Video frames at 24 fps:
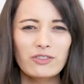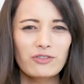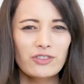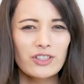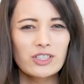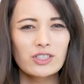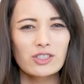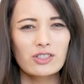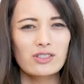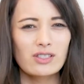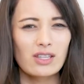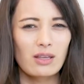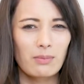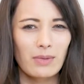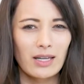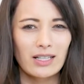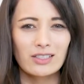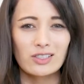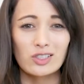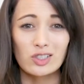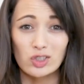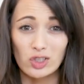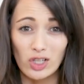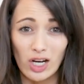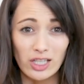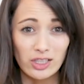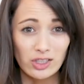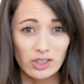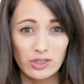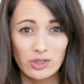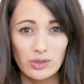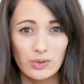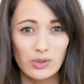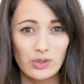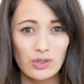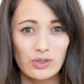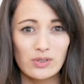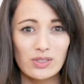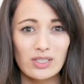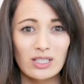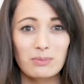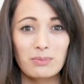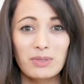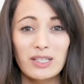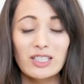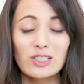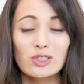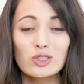features that might distract your users
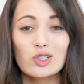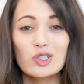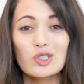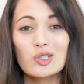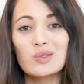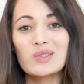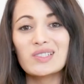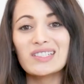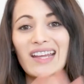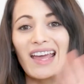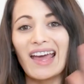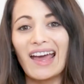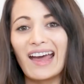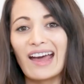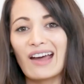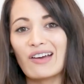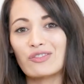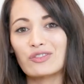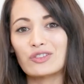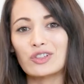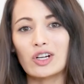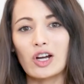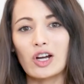can be introduced after